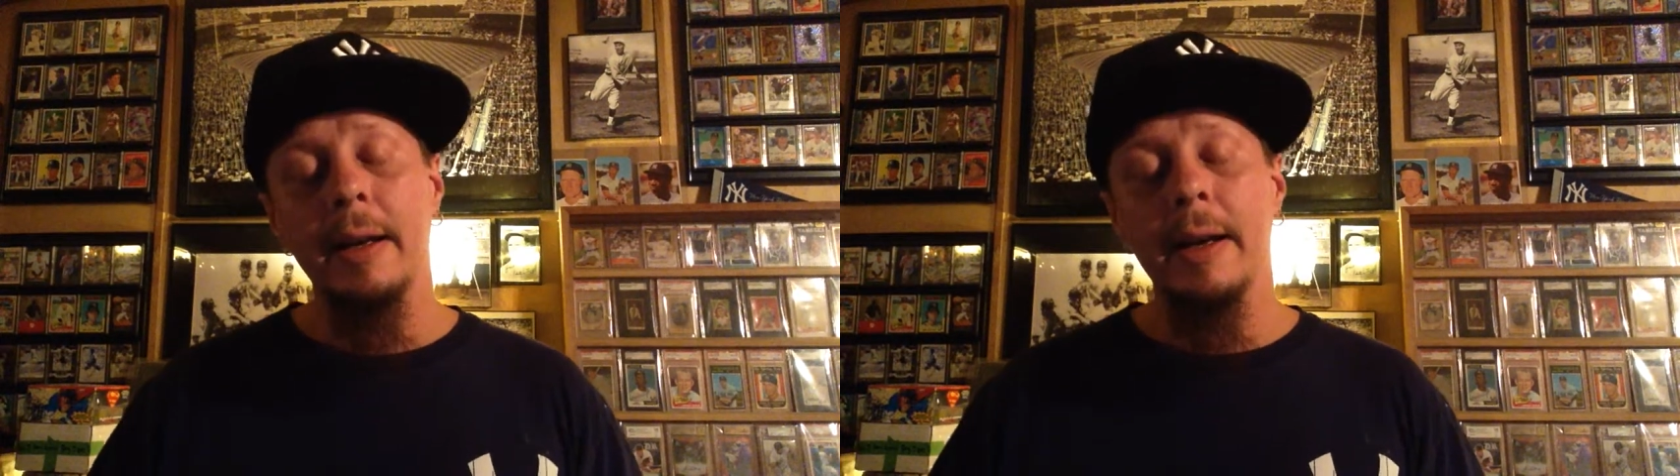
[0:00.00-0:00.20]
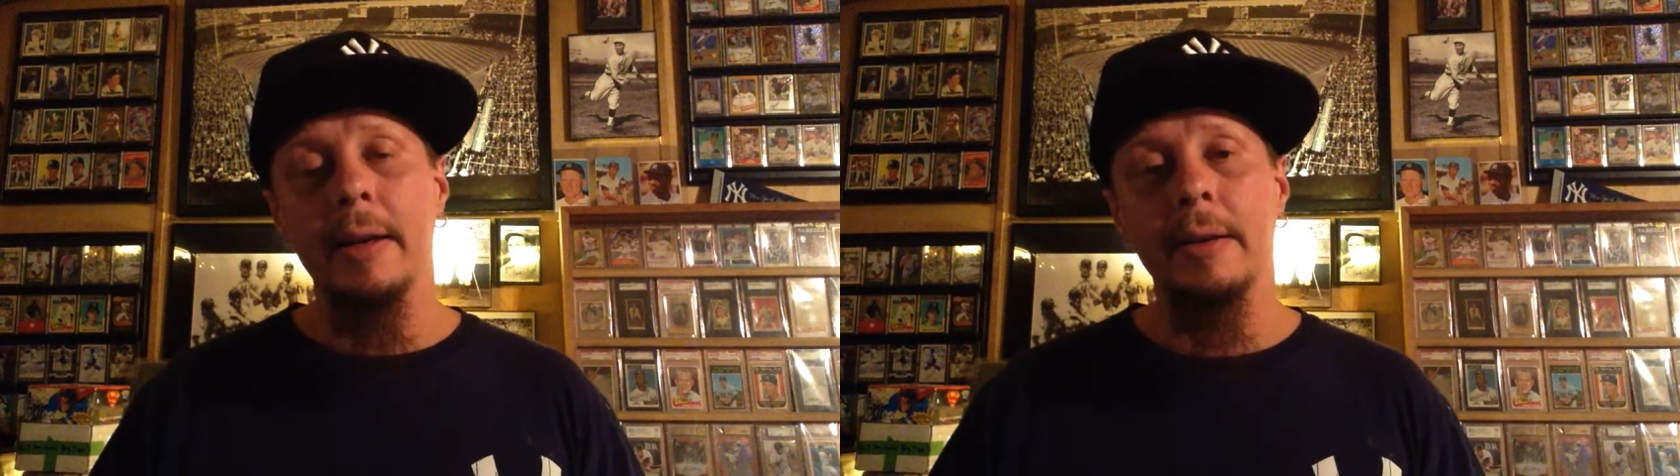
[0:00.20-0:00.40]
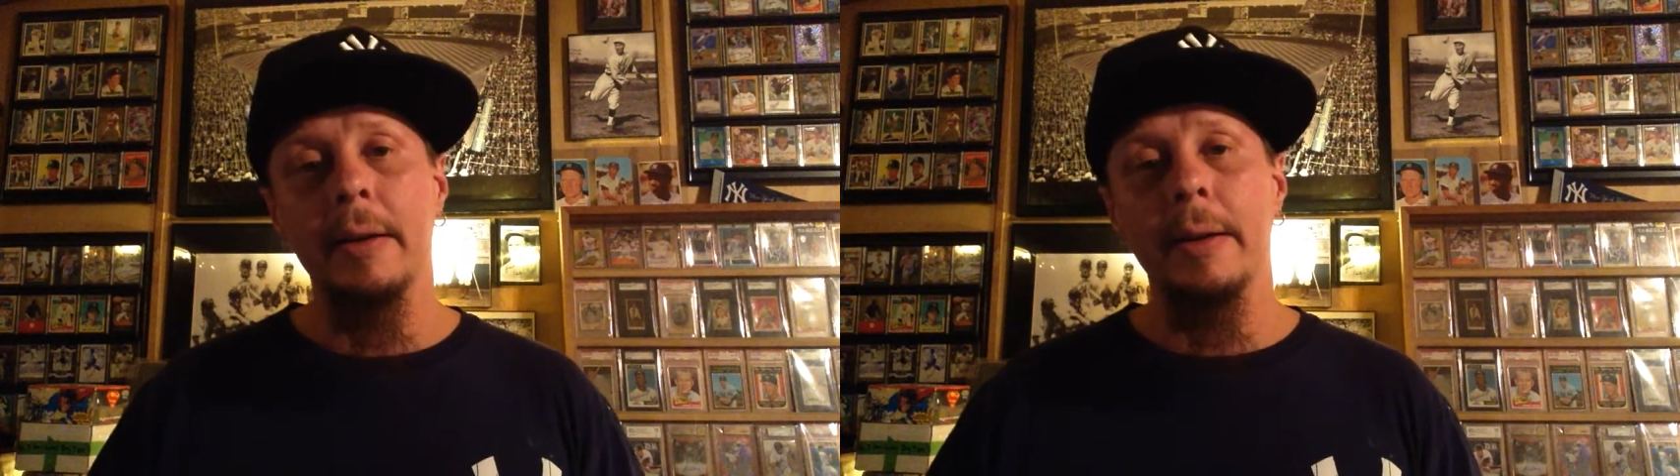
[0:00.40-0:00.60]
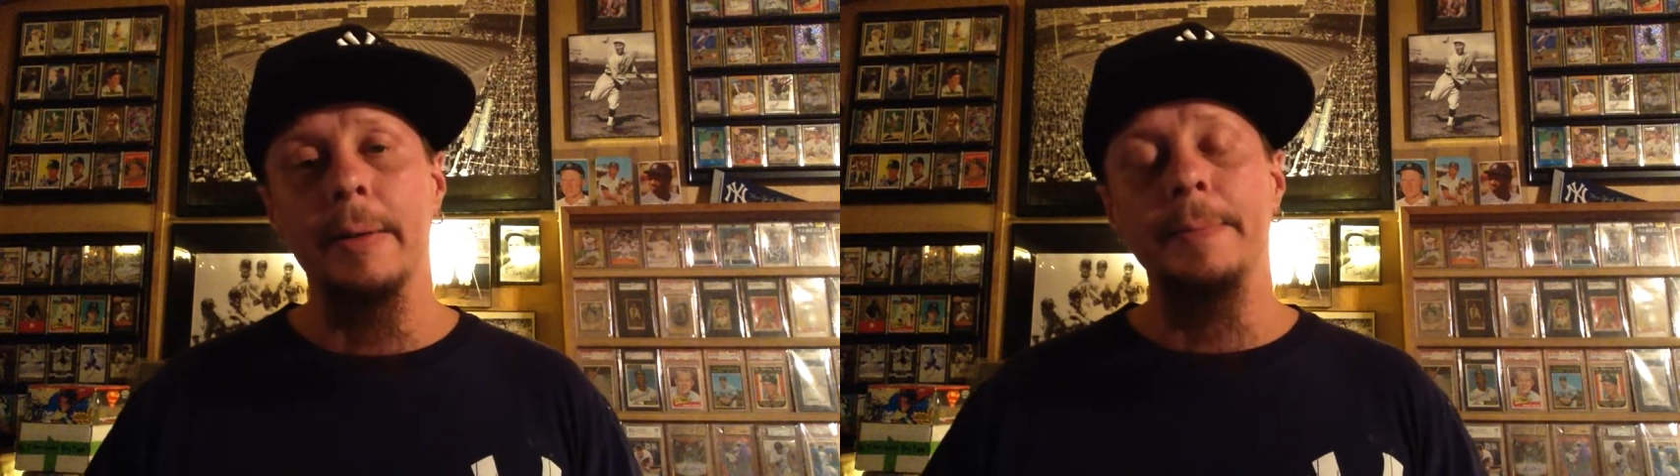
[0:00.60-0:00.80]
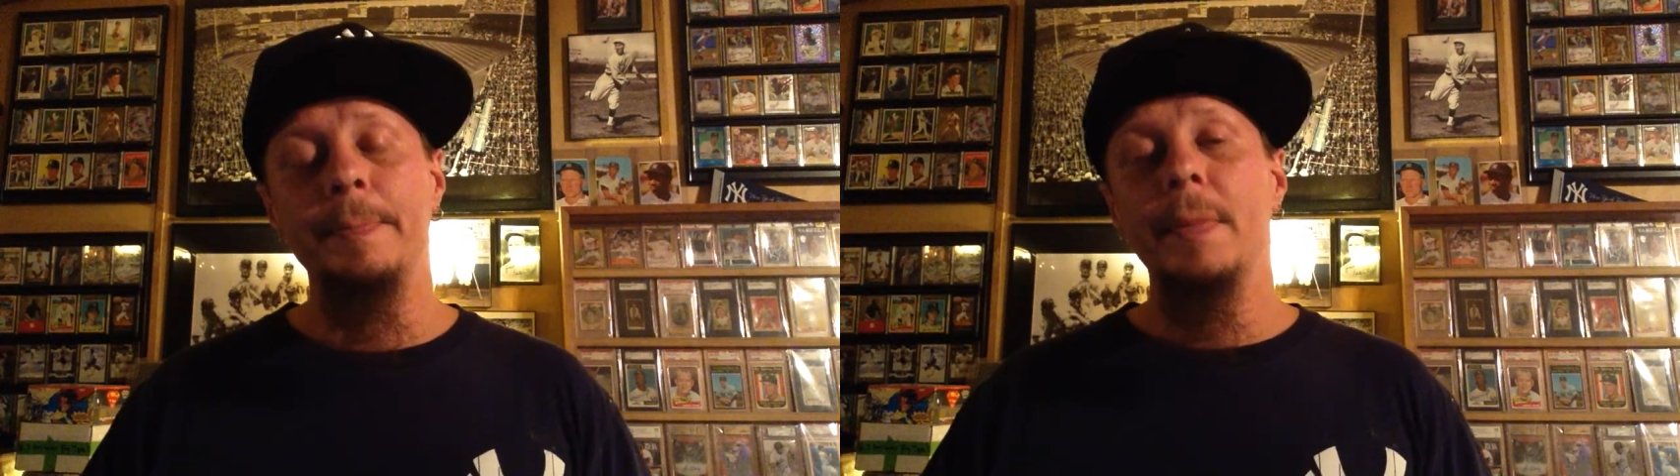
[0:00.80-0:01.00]
And uh,
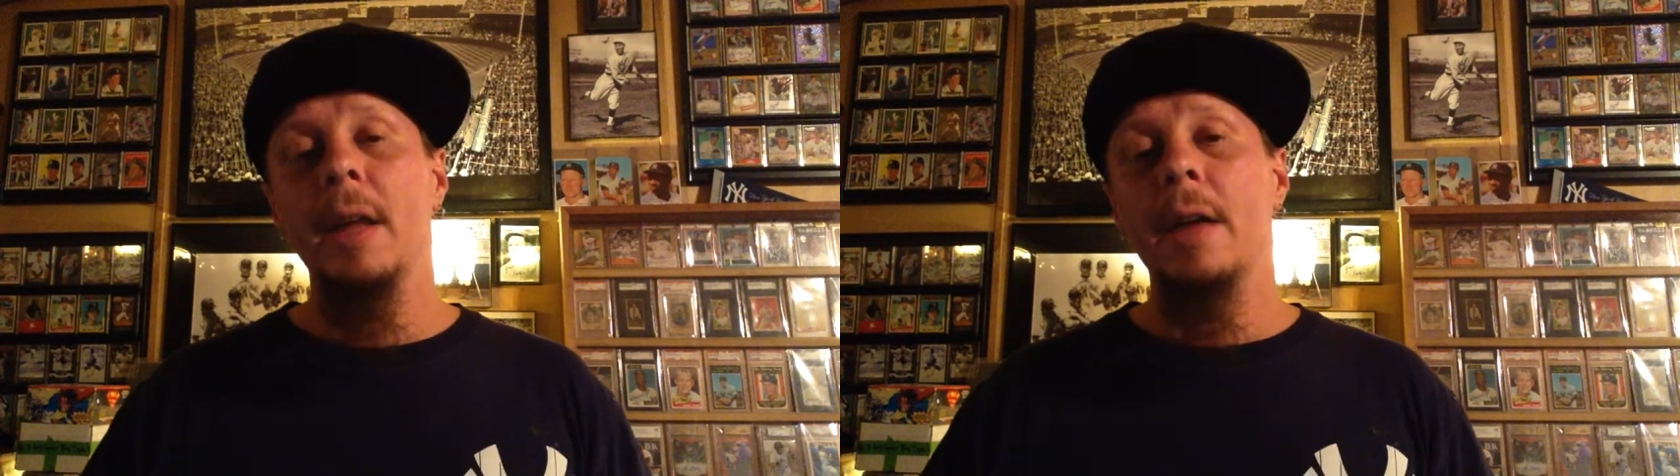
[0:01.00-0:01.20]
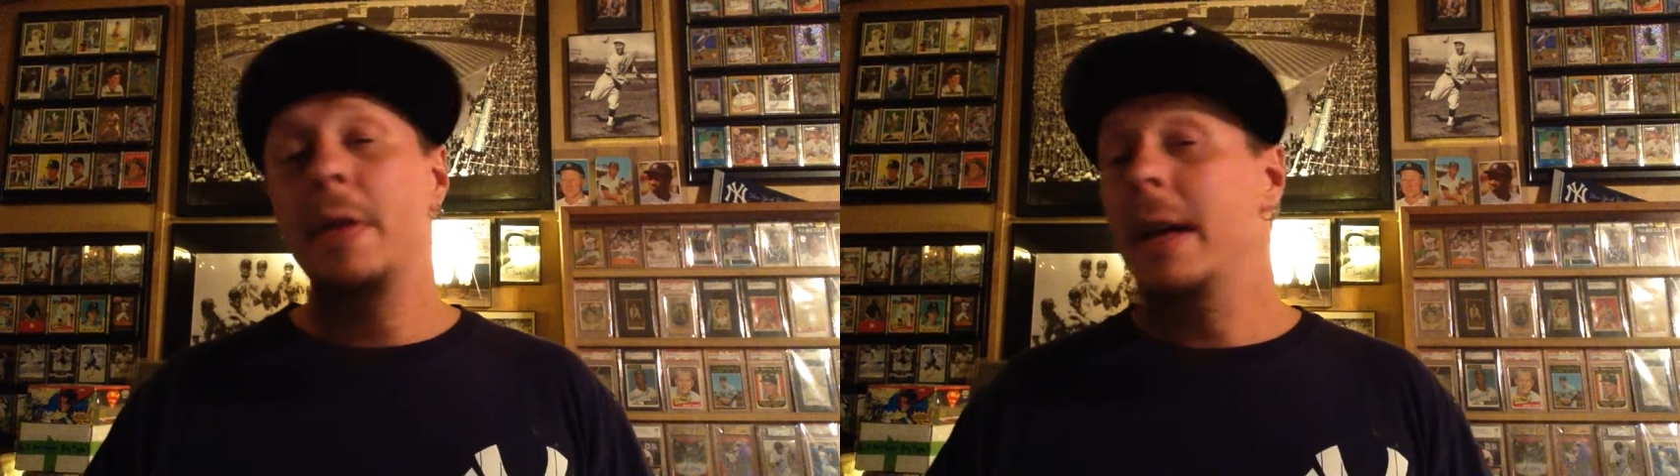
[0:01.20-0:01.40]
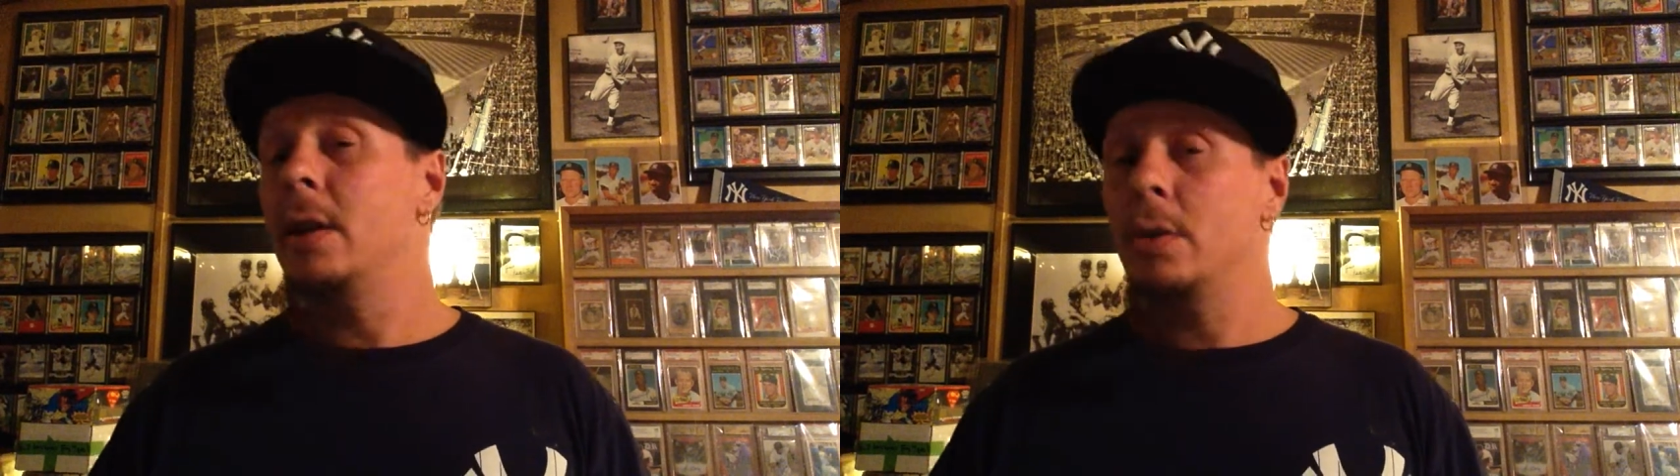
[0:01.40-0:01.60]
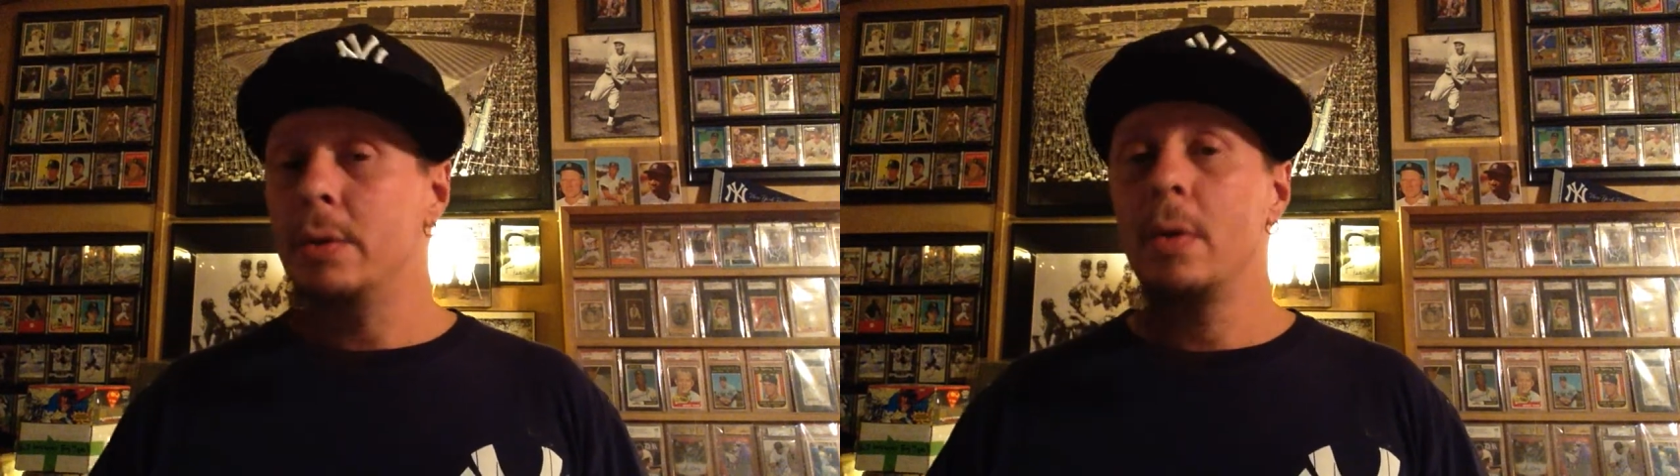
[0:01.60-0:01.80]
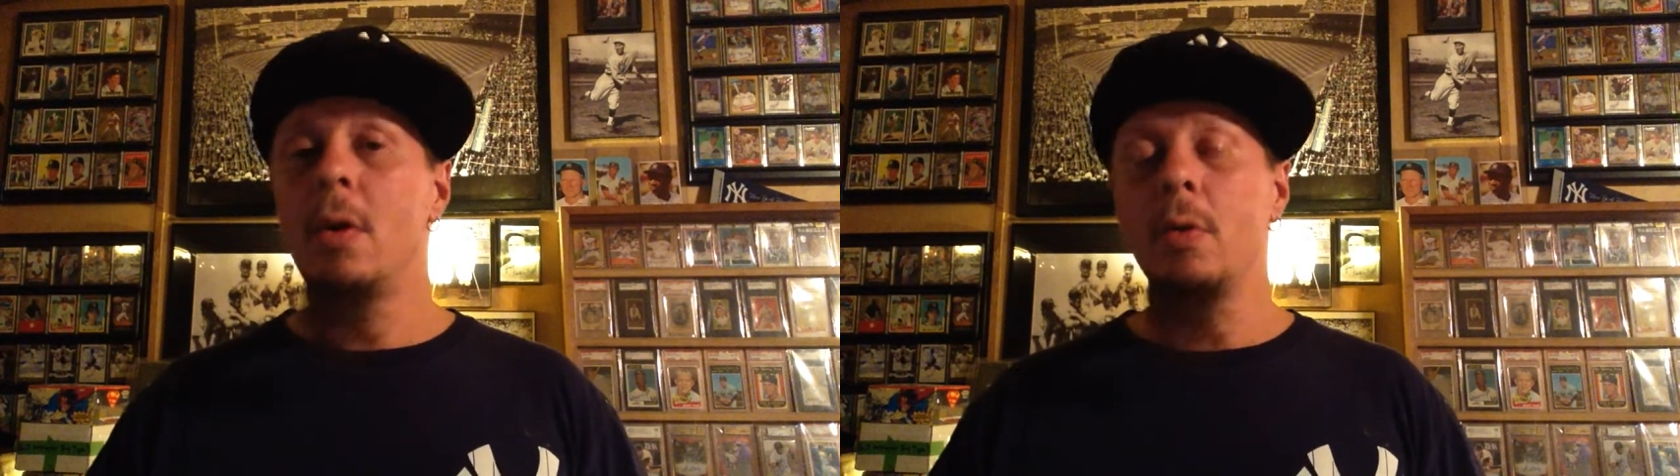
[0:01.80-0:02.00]
thank you
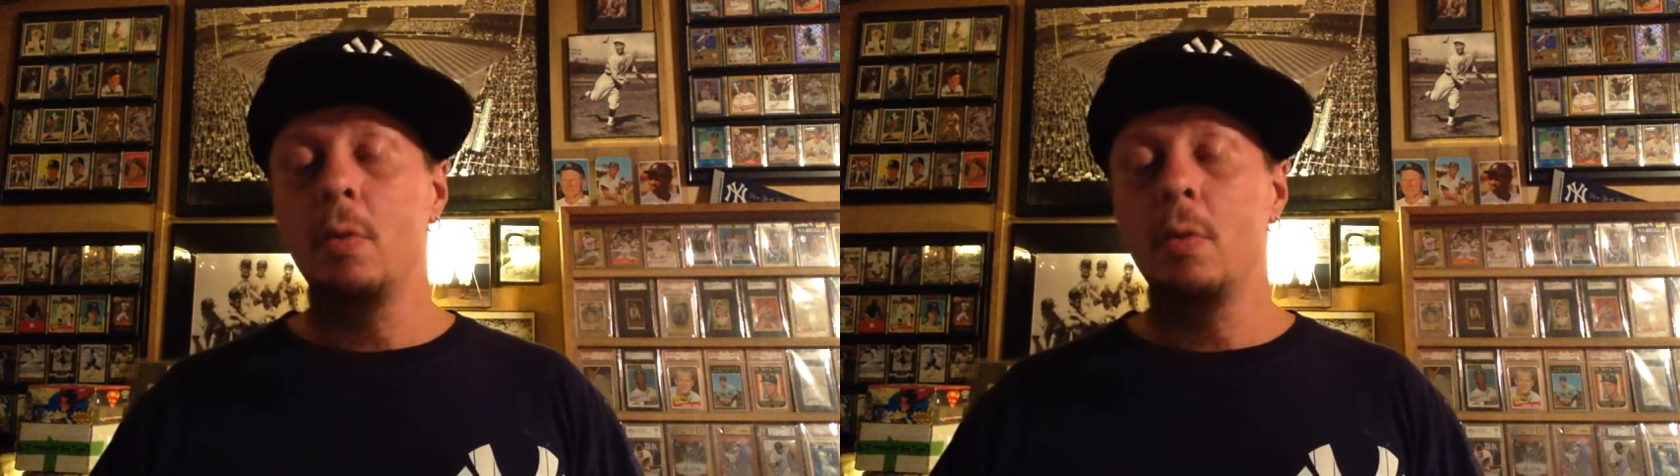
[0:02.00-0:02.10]
to all the